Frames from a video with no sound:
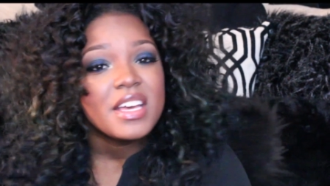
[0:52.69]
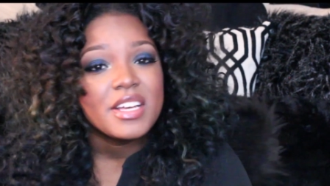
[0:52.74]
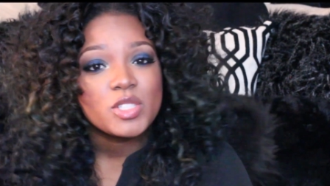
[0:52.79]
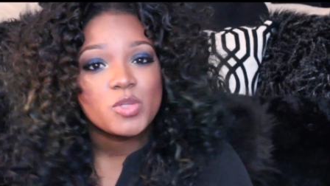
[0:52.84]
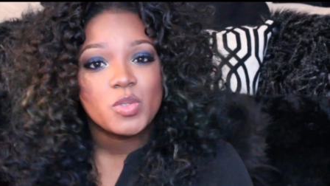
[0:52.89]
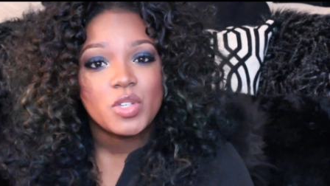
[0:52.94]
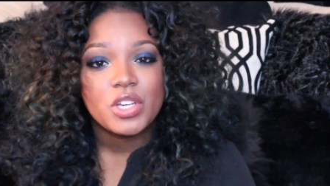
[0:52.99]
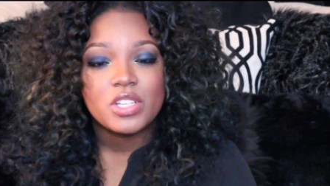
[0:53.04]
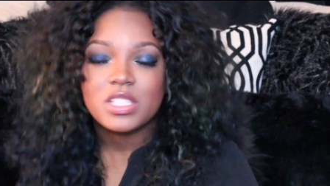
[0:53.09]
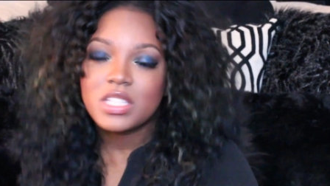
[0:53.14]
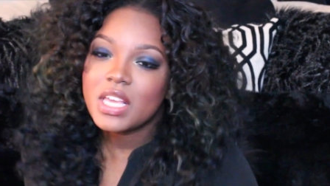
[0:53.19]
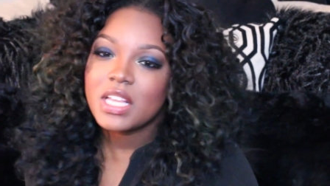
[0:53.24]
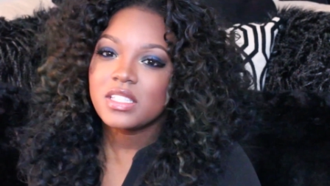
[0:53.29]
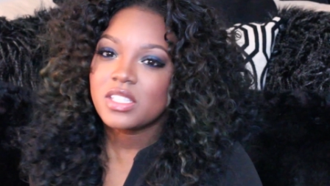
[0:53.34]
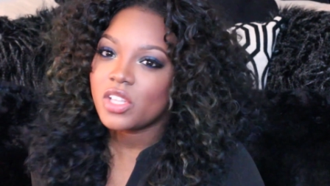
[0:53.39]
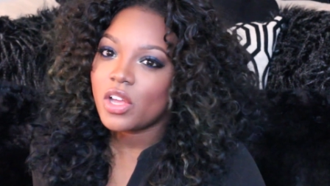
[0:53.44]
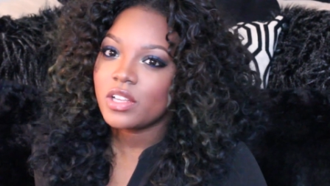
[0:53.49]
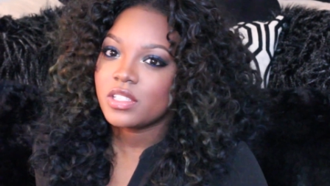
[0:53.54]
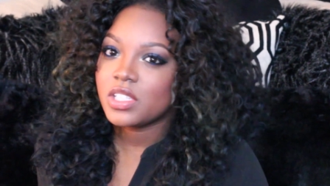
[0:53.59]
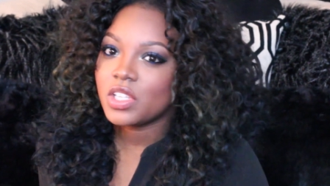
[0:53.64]
is when your skin
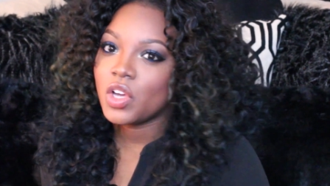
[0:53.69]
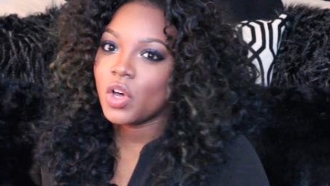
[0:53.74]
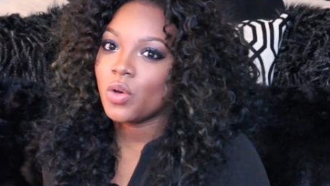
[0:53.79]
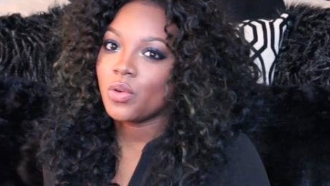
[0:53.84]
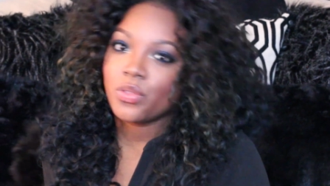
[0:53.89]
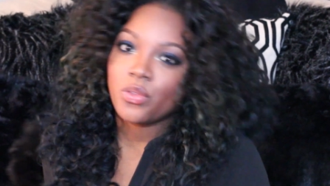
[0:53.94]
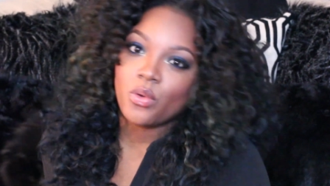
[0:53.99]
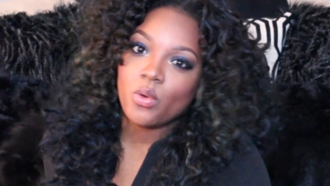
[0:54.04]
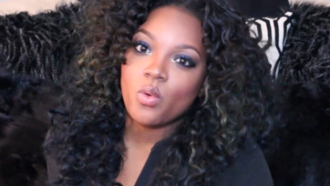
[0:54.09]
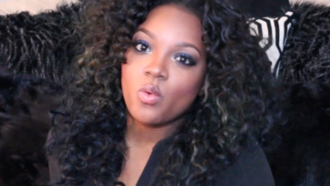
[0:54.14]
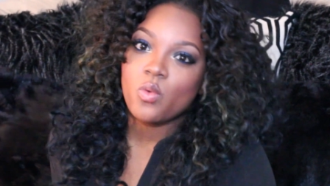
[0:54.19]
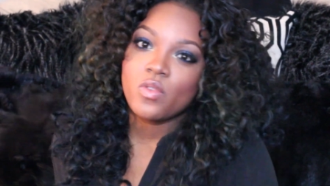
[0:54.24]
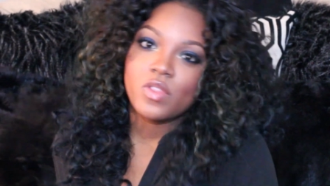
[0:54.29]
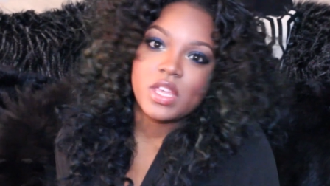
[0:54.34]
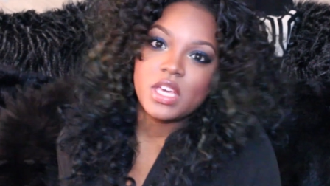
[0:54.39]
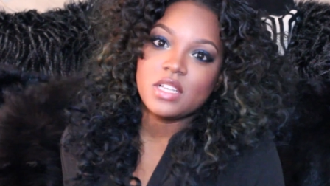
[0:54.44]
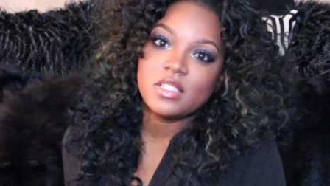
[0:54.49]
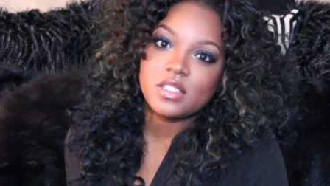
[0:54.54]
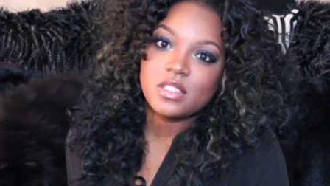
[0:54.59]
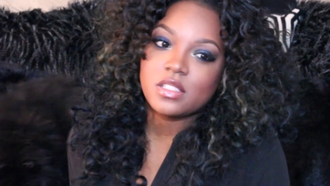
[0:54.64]
starts to go through
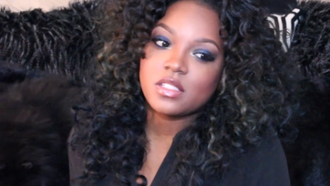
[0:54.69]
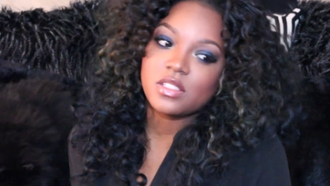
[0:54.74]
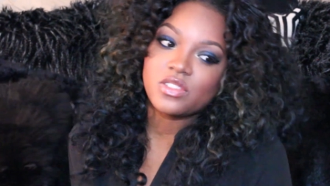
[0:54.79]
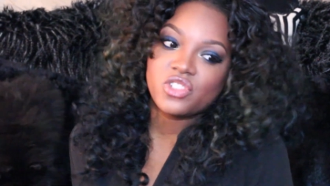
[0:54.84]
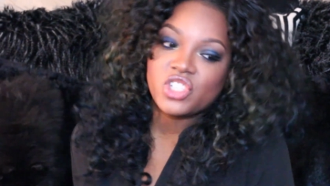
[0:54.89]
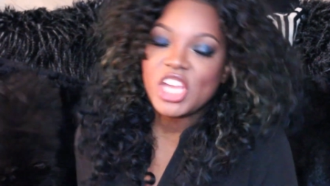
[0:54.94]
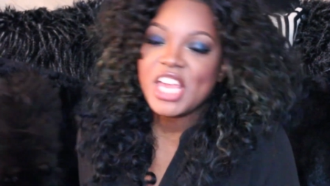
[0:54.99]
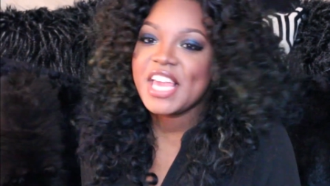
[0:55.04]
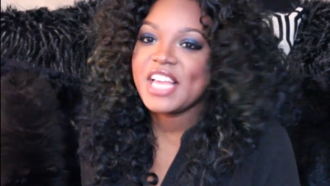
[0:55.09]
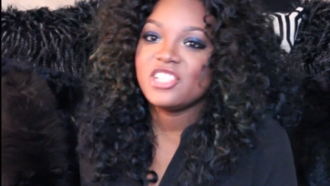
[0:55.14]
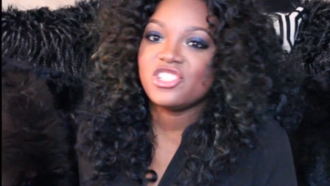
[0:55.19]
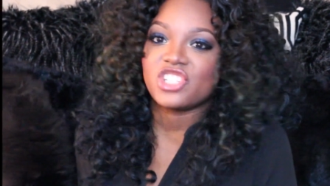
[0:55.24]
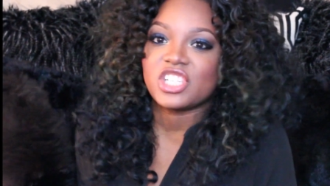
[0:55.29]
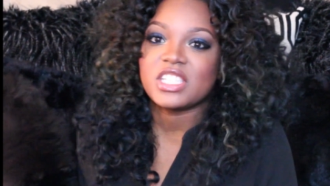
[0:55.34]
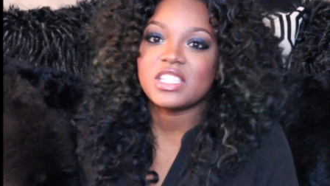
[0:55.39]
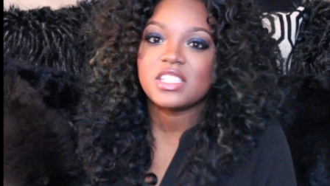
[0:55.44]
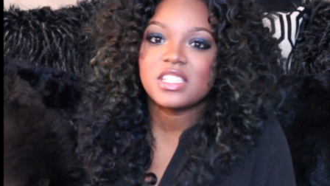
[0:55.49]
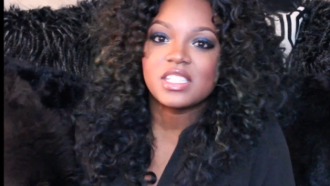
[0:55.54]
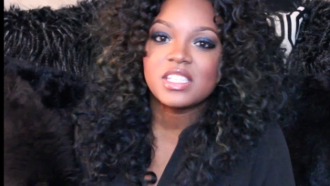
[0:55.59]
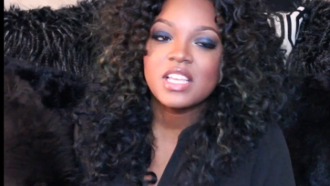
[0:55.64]
these changes.